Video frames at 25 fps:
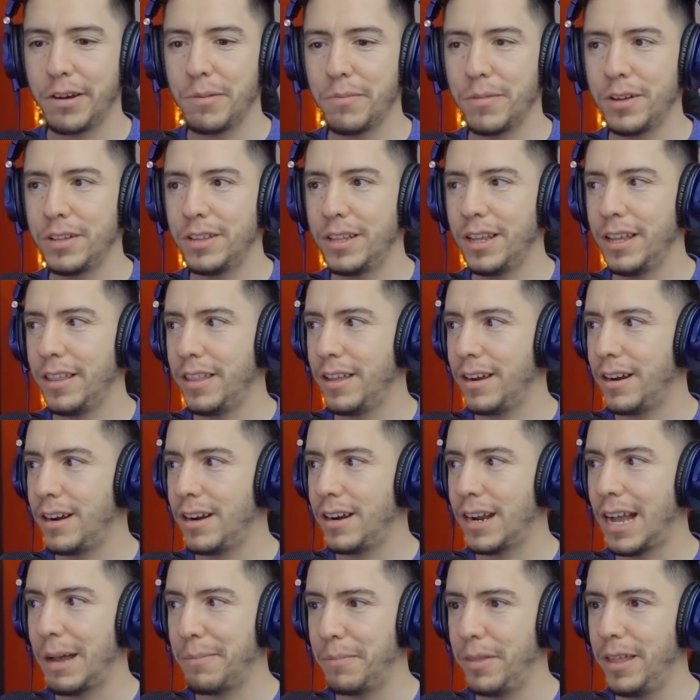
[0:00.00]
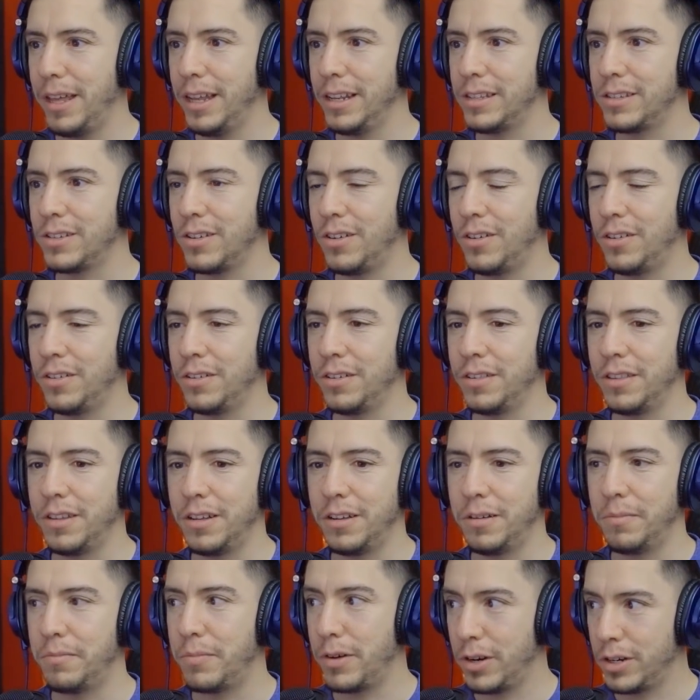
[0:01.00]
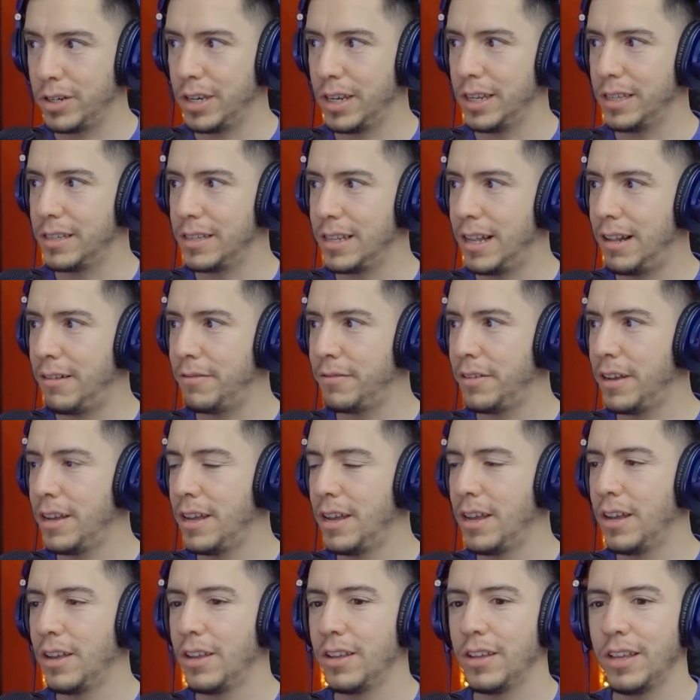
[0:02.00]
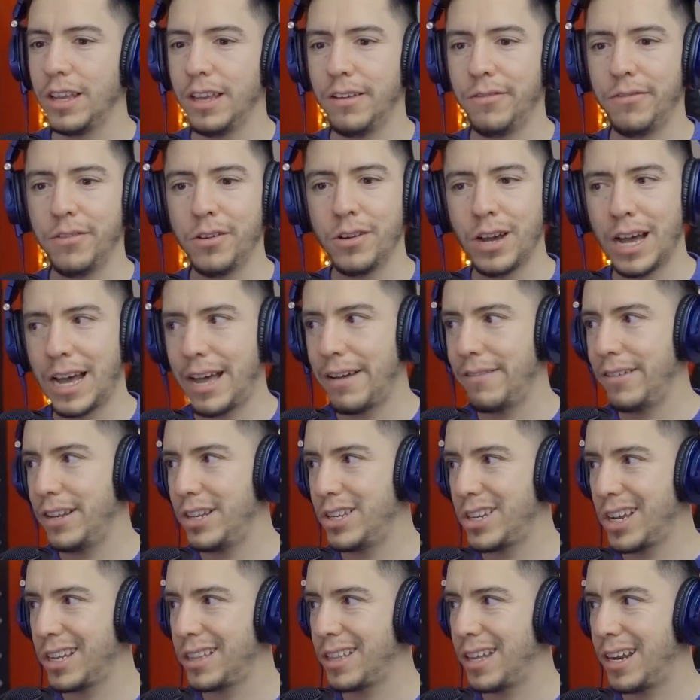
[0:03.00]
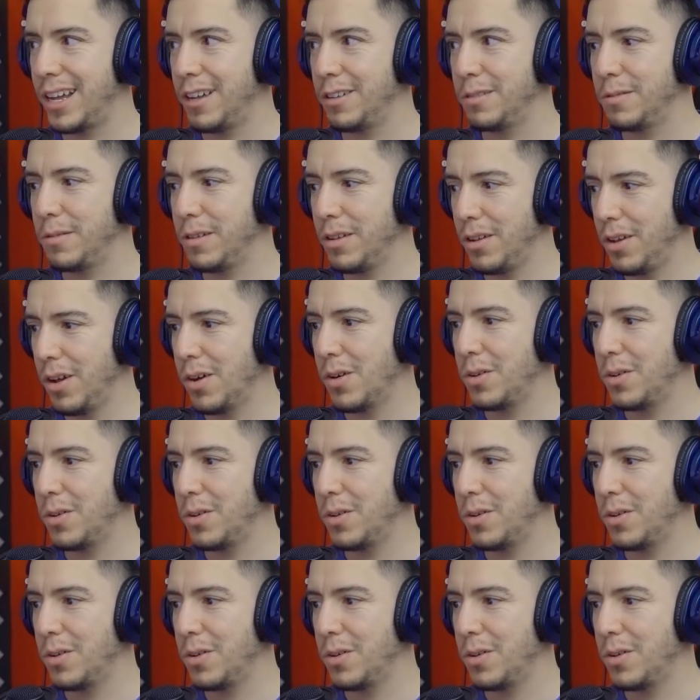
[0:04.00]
every Monday there are updates on the project itself. If you haven't checked it out,